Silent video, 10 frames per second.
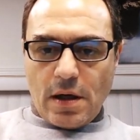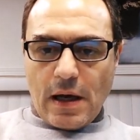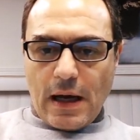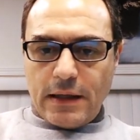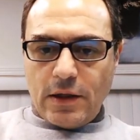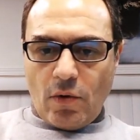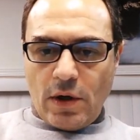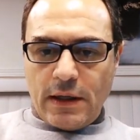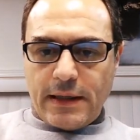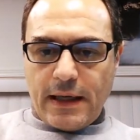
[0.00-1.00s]
I don't want to
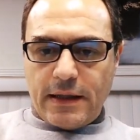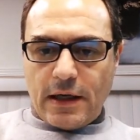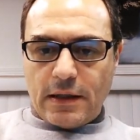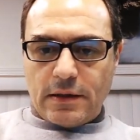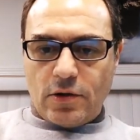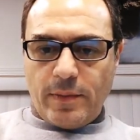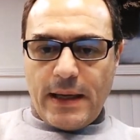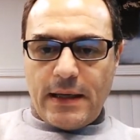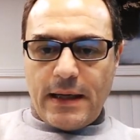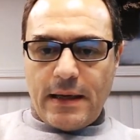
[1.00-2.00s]
take the domain
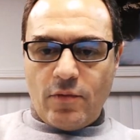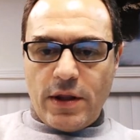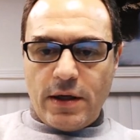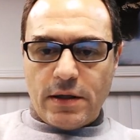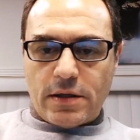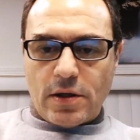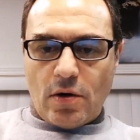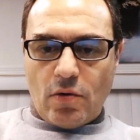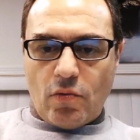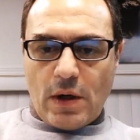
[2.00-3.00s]
name with it.
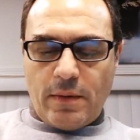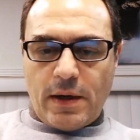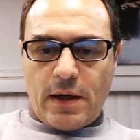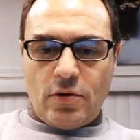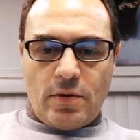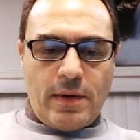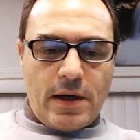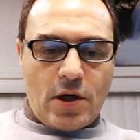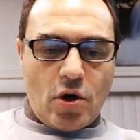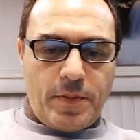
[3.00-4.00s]
So what I'm going to do, I'm going to
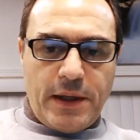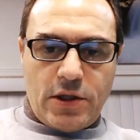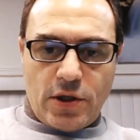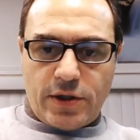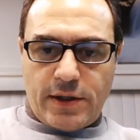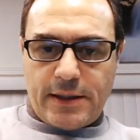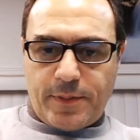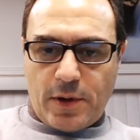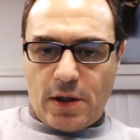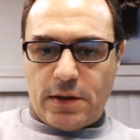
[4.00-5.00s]
copy just this
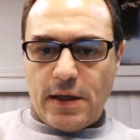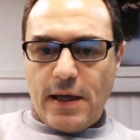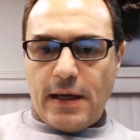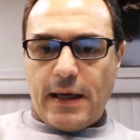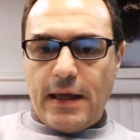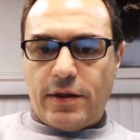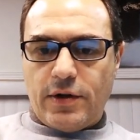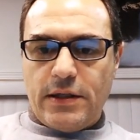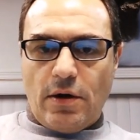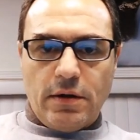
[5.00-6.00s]
part, k3
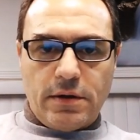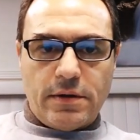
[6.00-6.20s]
dot,